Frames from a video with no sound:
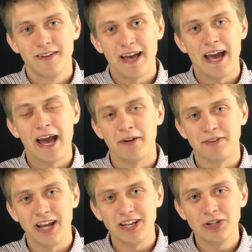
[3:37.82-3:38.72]
at how
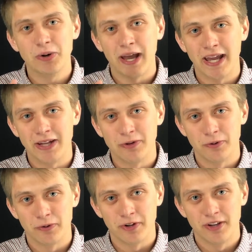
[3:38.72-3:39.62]
Daniel
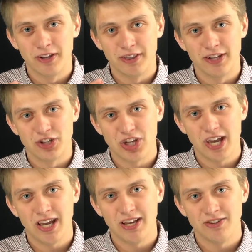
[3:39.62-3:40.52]
handled the
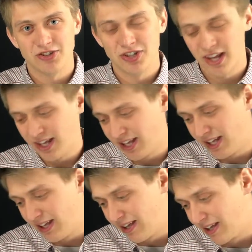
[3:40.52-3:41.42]
change that
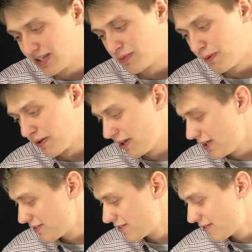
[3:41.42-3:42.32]
he
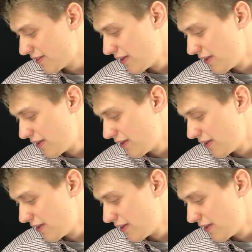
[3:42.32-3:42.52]
experienced.